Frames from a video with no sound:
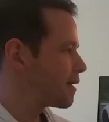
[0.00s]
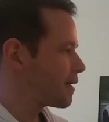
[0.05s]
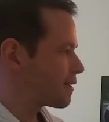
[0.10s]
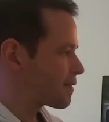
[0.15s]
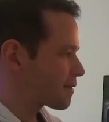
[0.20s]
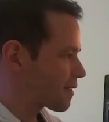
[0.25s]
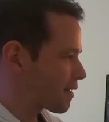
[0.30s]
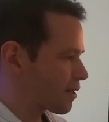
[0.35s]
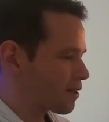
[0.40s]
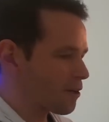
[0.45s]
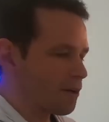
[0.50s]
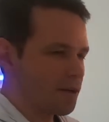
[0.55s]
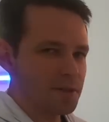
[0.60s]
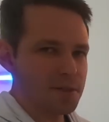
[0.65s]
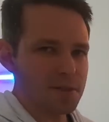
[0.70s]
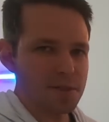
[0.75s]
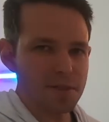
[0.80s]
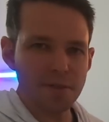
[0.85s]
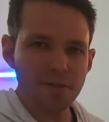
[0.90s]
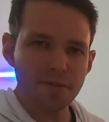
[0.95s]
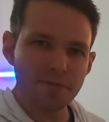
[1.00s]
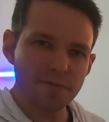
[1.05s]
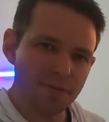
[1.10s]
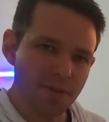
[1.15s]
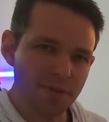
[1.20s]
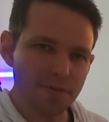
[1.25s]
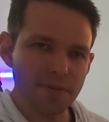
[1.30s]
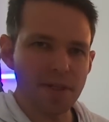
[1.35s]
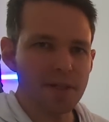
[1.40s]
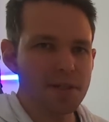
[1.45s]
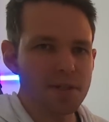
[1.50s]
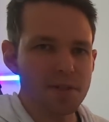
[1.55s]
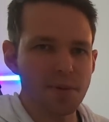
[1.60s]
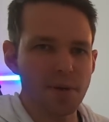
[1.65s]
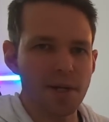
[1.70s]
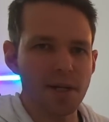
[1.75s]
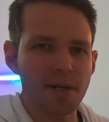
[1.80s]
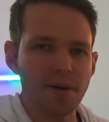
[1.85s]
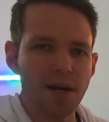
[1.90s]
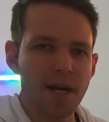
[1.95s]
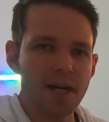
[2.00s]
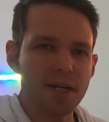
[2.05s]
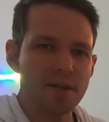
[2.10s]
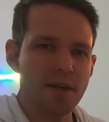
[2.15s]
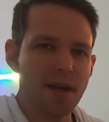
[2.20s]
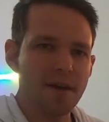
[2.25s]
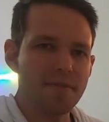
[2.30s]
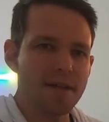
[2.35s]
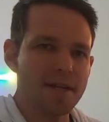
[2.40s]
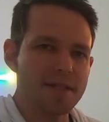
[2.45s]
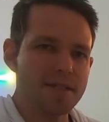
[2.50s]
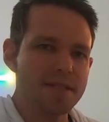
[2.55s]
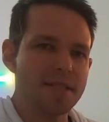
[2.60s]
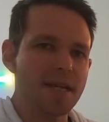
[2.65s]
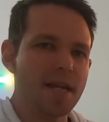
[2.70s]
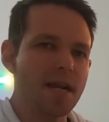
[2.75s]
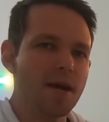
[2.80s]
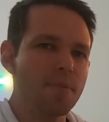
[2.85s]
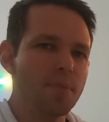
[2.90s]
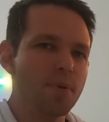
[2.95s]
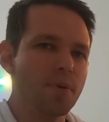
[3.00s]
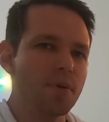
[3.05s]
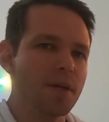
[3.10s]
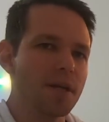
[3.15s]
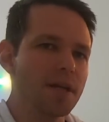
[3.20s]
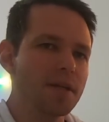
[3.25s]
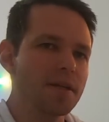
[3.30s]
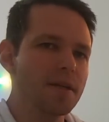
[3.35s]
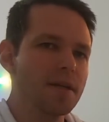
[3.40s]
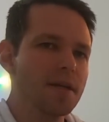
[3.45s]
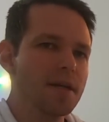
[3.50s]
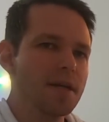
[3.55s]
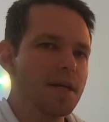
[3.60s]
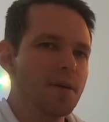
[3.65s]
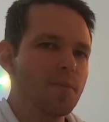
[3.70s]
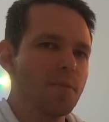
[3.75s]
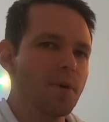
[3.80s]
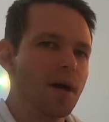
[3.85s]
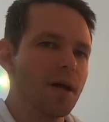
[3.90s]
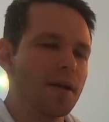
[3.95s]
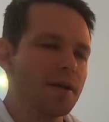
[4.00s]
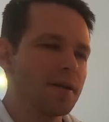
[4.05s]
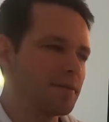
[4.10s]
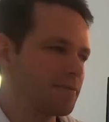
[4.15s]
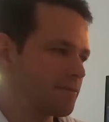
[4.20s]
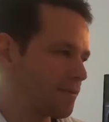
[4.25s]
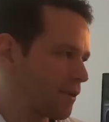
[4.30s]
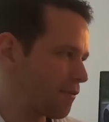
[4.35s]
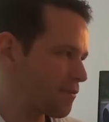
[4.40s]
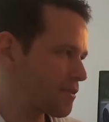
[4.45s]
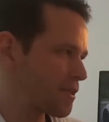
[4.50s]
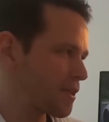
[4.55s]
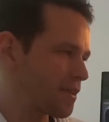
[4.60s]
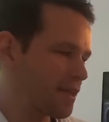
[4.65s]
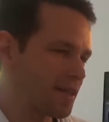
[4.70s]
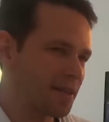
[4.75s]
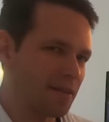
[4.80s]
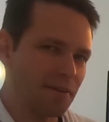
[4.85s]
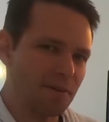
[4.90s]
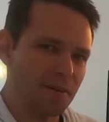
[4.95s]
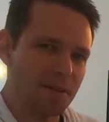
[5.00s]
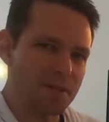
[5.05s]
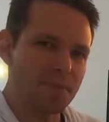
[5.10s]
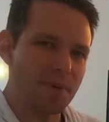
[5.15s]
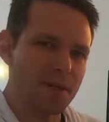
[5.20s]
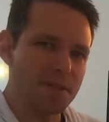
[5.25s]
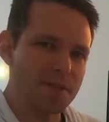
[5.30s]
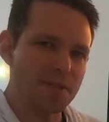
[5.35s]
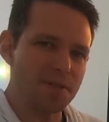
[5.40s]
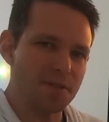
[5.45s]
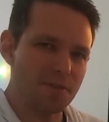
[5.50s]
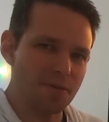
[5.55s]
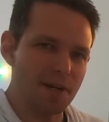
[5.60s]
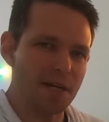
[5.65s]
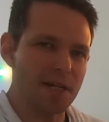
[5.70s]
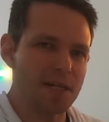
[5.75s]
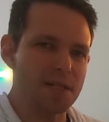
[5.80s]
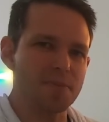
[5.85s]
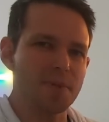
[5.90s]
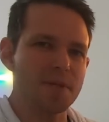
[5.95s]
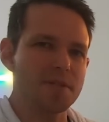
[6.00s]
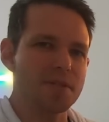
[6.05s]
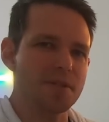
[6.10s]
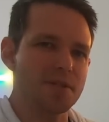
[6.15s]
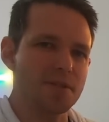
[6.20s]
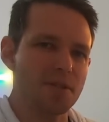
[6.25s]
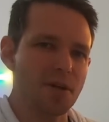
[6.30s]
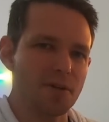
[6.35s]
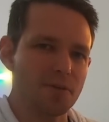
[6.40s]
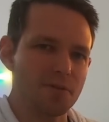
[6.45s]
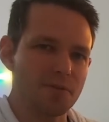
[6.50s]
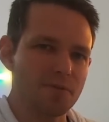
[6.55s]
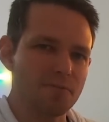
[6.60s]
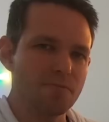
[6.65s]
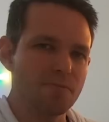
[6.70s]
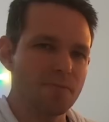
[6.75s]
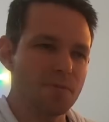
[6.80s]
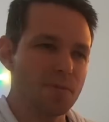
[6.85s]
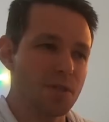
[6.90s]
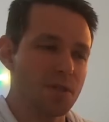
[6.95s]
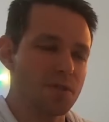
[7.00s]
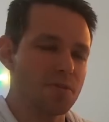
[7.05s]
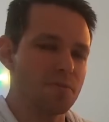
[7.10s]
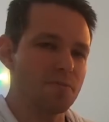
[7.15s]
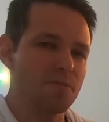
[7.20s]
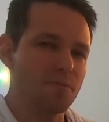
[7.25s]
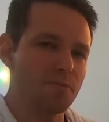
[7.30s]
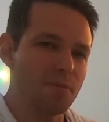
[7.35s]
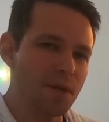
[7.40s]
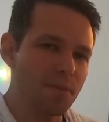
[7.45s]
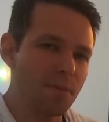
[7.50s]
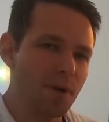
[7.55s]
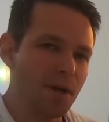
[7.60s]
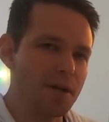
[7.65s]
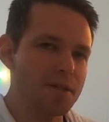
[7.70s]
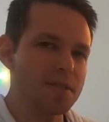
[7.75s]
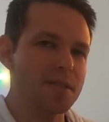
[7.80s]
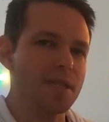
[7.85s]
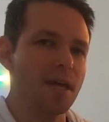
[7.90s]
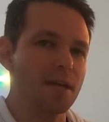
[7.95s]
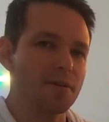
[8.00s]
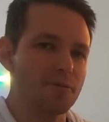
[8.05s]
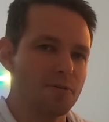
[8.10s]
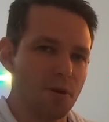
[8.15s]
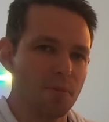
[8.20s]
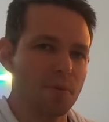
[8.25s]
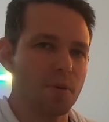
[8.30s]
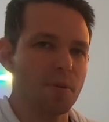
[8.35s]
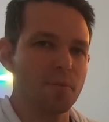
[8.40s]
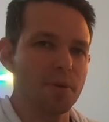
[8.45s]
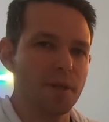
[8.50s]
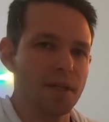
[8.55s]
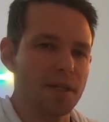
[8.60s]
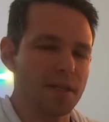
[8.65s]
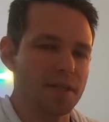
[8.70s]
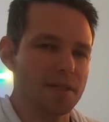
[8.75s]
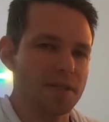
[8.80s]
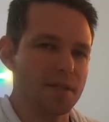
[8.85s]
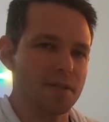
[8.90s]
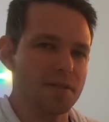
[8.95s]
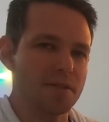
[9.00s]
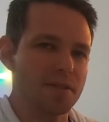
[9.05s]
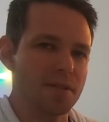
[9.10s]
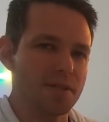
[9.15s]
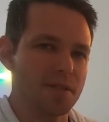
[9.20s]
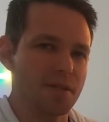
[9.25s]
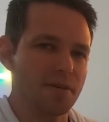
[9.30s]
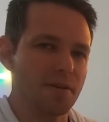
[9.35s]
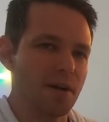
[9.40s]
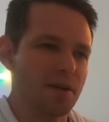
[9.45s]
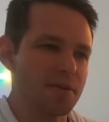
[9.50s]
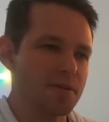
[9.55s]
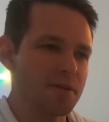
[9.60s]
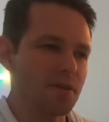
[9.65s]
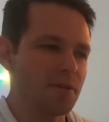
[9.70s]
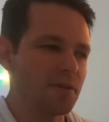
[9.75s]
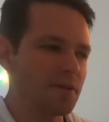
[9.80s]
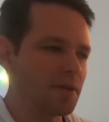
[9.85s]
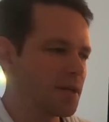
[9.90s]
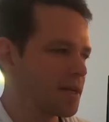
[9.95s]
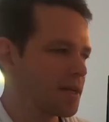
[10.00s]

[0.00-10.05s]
It's going to cost you 15 to 20 grand to have that setup put in, but obviously then your expenses, your running expenses don't just minimize, they drop completely to zero. So